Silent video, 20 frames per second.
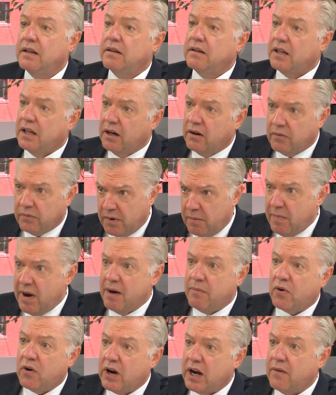The
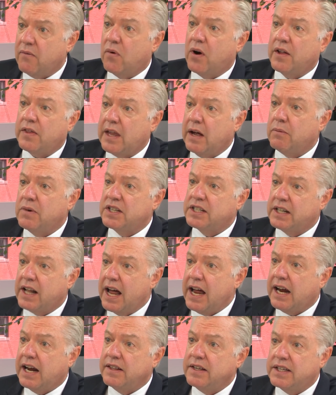memory of what that was
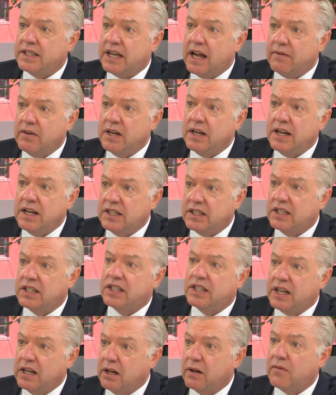like in the 70s is
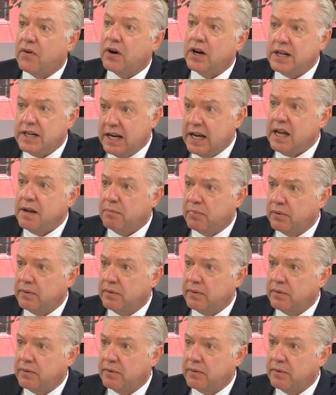still very deep.